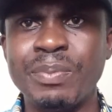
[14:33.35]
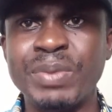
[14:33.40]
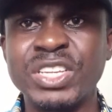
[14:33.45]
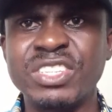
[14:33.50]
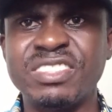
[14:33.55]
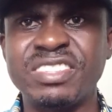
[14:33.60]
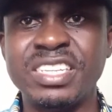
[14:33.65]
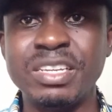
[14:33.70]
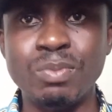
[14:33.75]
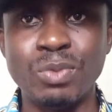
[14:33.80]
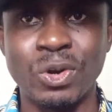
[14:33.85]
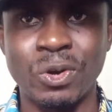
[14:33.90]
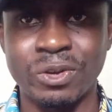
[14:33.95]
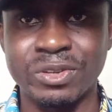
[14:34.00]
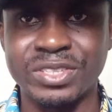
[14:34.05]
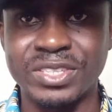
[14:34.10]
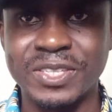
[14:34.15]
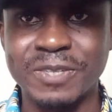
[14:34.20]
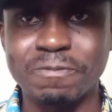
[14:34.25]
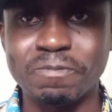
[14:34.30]

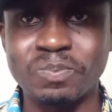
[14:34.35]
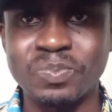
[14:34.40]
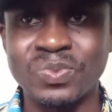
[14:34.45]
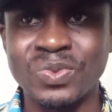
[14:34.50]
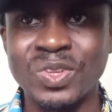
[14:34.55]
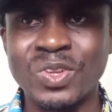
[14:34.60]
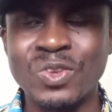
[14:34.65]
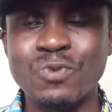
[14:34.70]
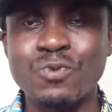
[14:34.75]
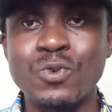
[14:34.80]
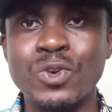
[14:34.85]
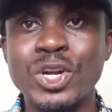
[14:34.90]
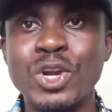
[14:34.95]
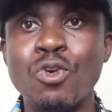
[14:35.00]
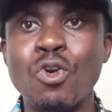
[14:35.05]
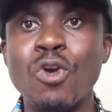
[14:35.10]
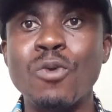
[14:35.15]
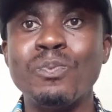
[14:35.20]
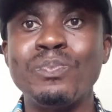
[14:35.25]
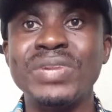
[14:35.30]
stimulus for the
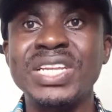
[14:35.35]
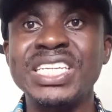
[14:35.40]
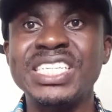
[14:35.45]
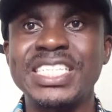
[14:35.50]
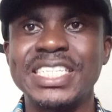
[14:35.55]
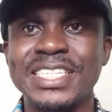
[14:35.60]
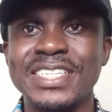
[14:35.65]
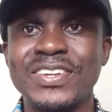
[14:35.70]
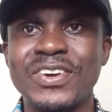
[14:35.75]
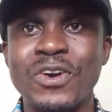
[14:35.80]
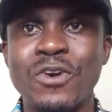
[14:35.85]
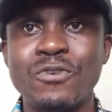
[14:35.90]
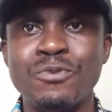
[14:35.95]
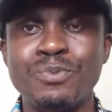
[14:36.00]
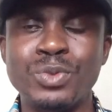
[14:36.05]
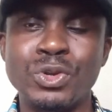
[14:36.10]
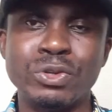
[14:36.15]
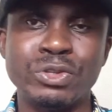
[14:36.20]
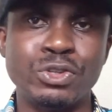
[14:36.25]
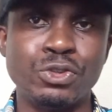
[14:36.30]
completion of
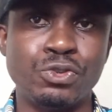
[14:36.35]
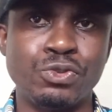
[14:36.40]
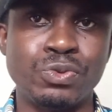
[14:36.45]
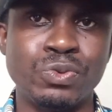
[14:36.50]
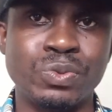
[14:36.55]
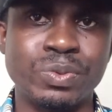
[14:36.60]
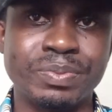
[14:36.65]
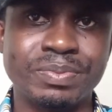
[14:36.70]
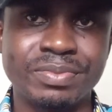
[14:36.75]
meiosis 2.